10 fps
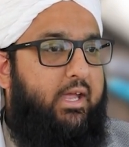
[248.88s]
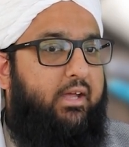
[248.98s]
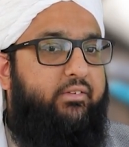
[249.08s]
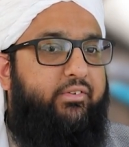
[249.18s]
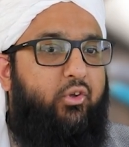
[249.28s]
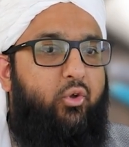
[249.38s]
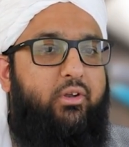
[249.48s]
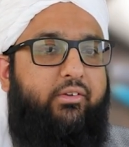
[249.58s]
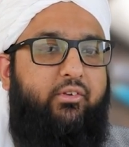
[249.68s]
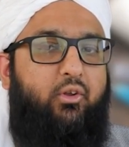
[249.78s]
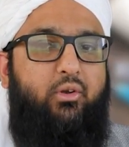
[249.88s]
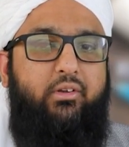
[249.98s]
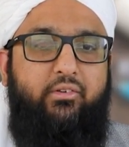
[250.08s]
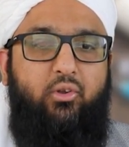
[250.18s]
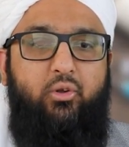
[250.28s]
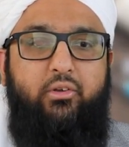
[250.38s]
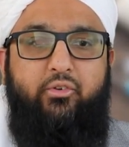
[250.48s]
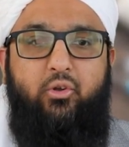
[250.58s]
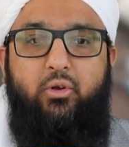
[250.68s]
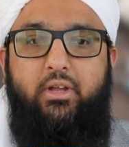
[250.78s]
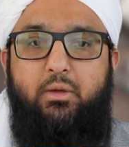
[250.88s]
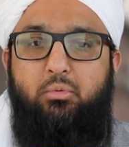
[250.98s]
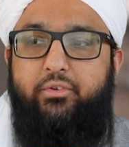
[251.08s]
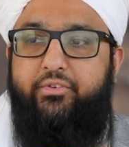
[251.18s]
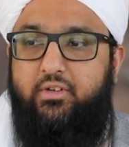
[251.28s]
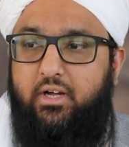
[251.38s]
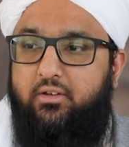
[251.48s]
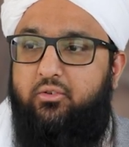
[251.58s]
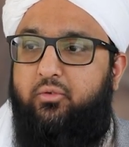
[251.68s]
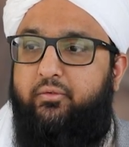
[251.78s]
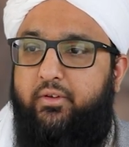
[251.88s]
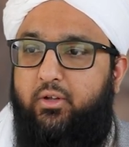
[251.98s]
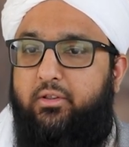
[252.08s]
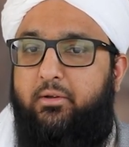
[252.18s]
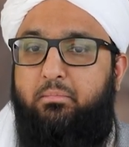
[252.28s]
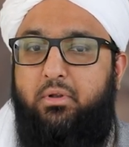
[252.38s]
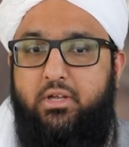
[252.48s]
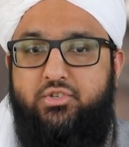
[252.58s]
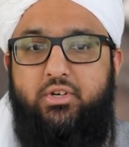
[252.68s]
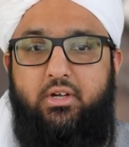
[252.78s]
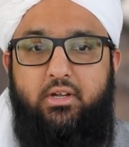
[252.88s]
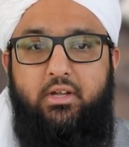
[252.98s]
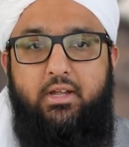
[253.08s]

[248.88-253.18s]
And slowly, slowly, slowly, slowly, he will start to feel the pleasure